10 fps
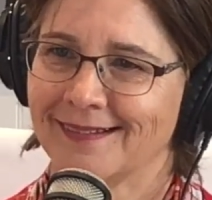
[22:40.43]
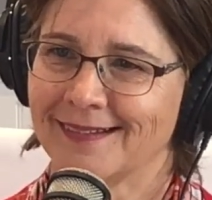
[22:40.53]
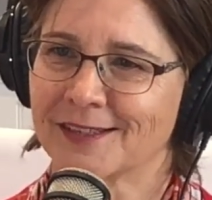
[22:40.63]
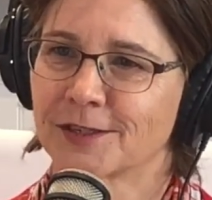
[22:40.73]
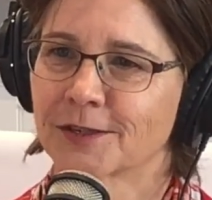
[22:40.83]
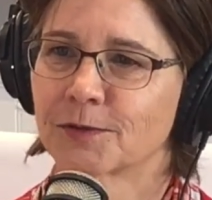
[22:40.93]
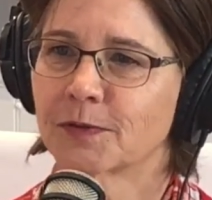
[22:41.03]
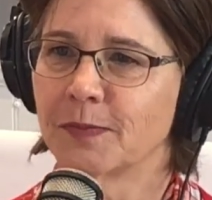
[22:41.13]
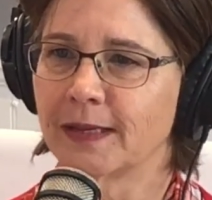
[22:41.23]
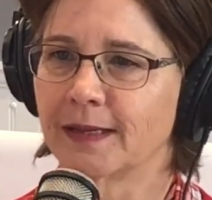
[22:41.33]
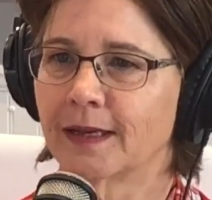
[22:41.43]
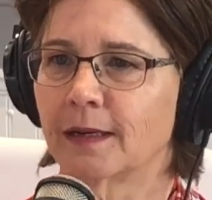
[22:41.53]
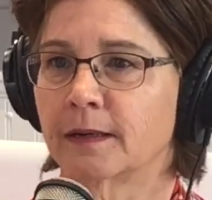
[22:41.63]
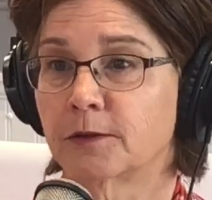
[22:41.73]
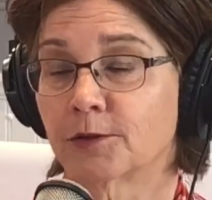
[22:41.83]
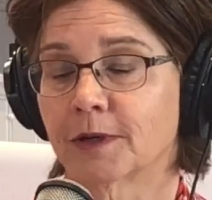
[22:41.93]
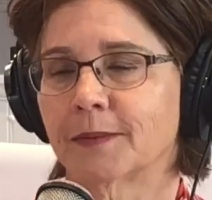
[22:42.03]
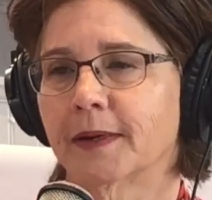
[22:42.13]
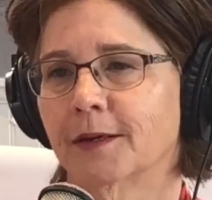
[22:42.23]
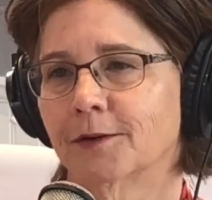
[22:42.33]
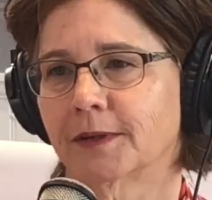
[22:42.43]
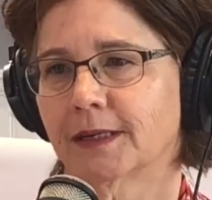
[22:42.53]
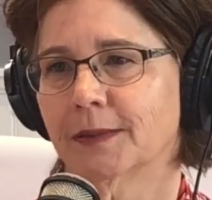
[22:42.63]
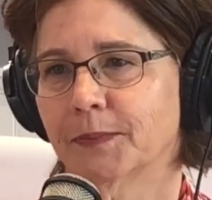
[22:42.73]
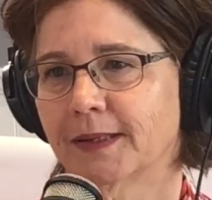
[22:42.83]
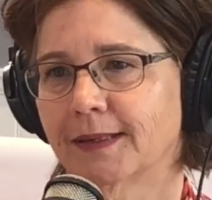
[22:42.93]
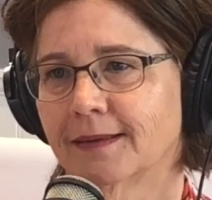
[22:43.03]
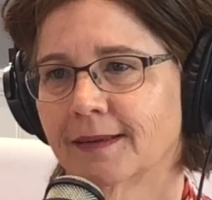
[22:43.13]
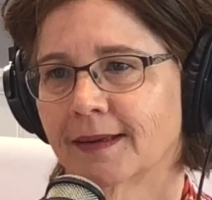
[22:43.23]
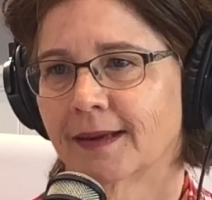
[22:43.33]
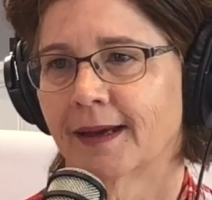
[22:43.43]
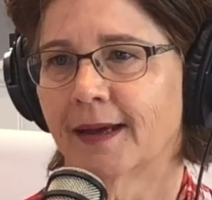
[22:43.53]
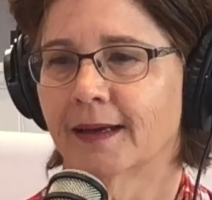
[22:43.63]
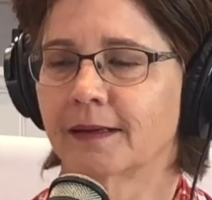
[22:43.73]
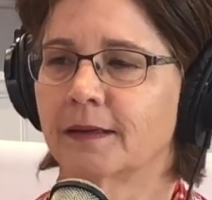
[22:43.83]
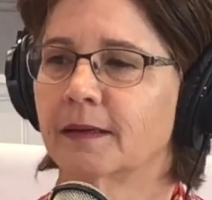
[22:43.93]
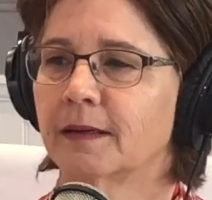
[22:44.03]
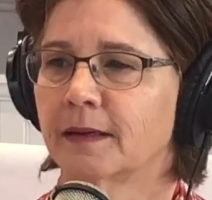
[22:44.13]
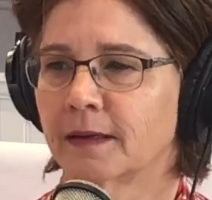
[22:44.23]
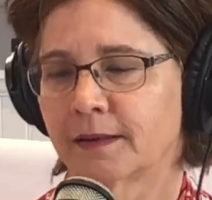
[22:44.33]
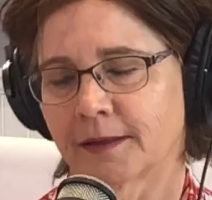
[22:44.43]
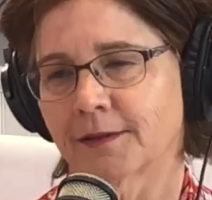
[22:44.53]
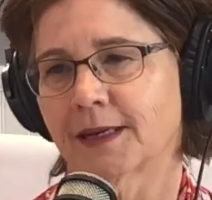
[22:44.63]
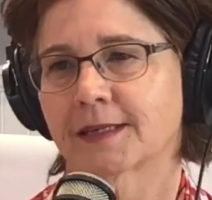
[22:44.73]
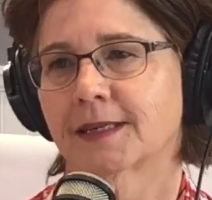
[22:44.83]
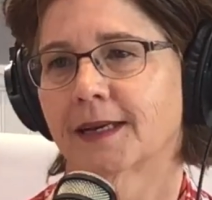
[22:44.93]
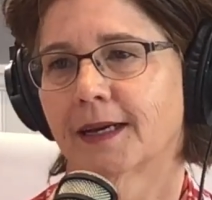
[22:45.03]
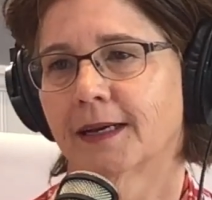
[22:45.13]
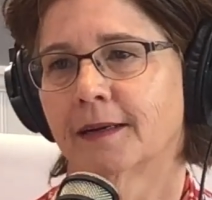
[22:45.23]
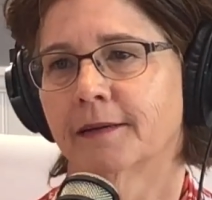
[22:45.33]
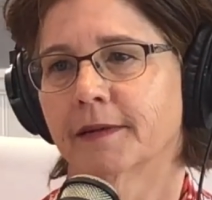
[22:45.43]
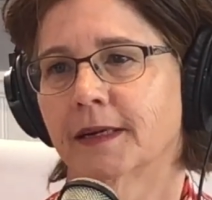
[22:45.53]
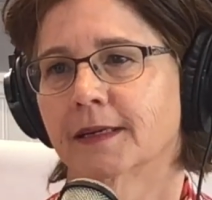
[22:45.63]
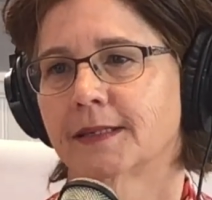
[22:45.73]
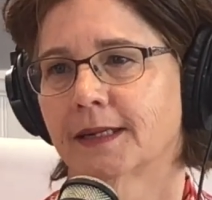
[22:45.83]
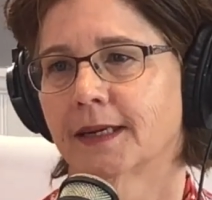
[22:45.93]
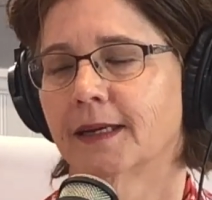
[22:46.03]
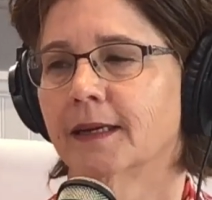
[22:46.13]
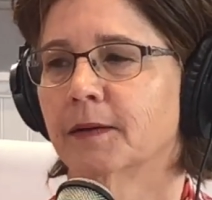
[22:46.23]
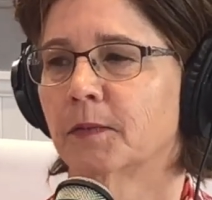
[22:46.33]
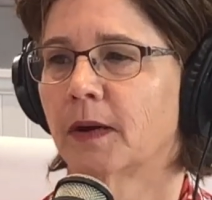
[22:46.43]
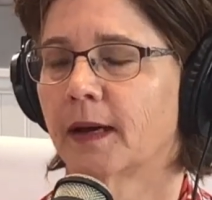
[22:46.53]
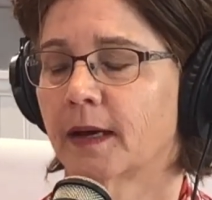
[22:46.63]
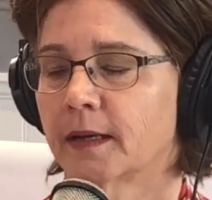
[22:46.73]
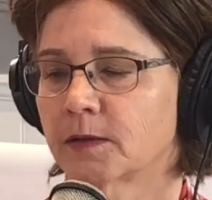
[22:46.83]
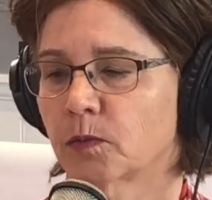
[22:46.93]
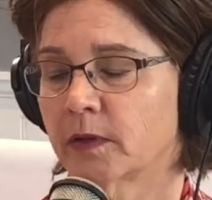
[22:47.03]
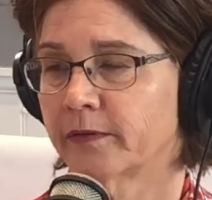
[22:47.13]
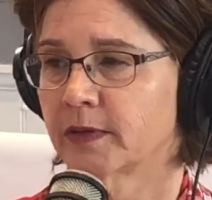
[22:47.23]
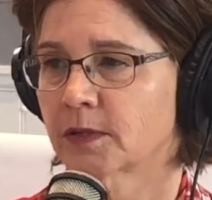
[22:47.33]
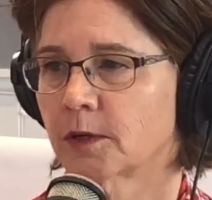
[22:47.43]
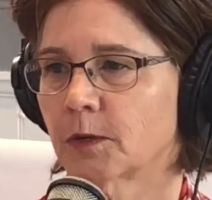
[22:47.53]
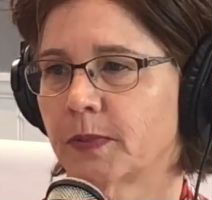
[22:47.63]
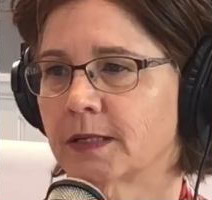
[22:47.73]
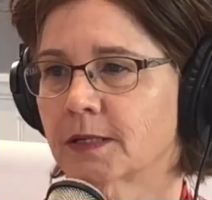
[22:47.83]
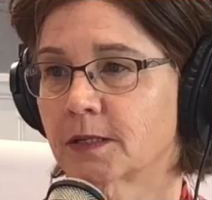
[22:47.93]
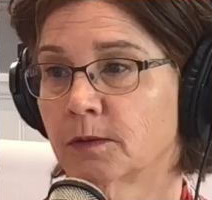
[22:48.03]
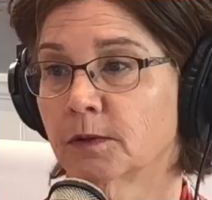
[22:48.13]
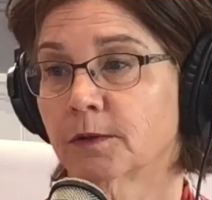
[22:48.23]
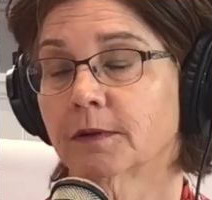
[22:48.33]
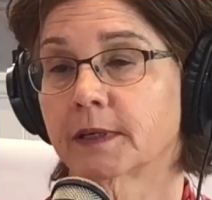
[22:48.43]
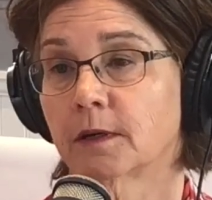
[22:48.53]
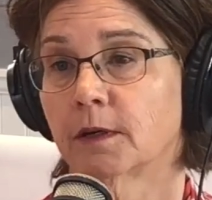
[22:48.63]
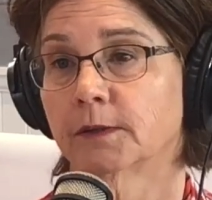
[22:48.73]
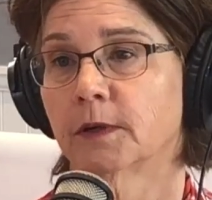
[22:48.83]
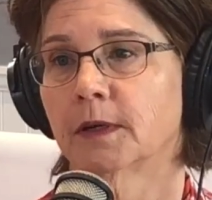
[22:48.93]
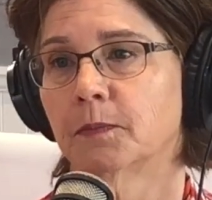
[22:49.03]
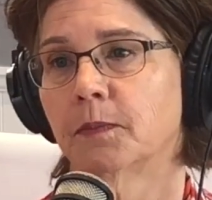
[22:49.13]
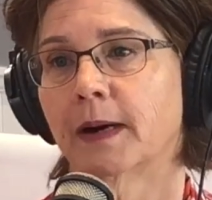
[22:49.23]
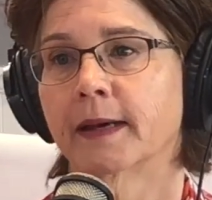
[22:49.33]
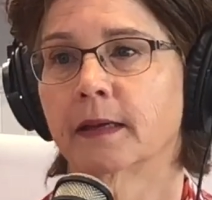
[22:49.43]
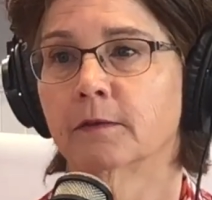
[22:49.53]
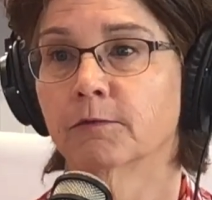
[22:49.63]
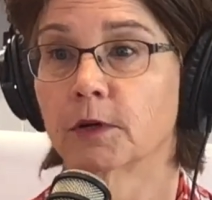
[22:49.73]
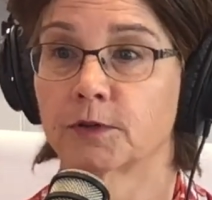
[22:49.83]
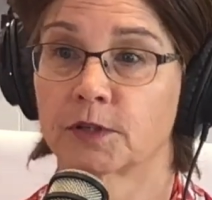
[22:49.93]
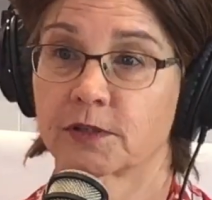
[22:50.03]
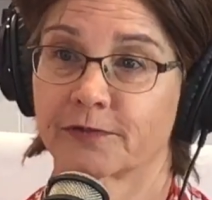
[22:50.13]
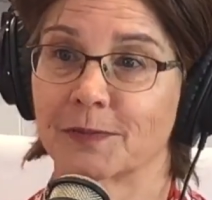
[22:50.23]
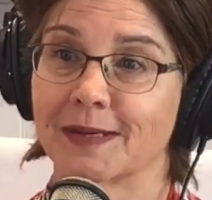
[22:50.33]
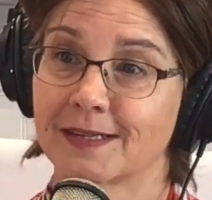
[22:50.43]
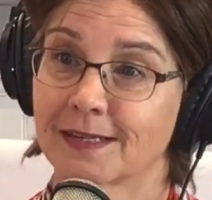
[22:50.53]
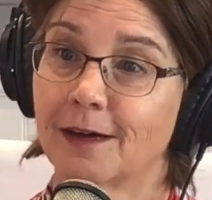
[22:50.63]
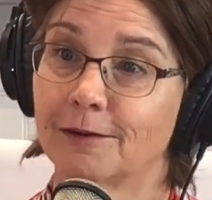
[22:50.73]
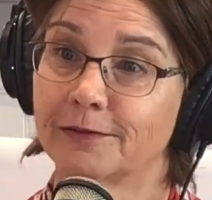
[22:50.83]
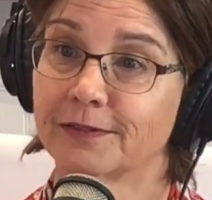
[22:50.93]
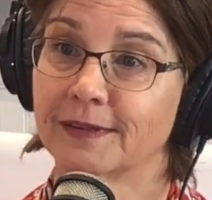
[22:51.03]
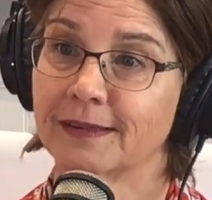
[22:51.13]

It starts with me and enjoying my own company. And another guest that I had, Ariante, has one of his art pieces literally called Buying Roses for Myself.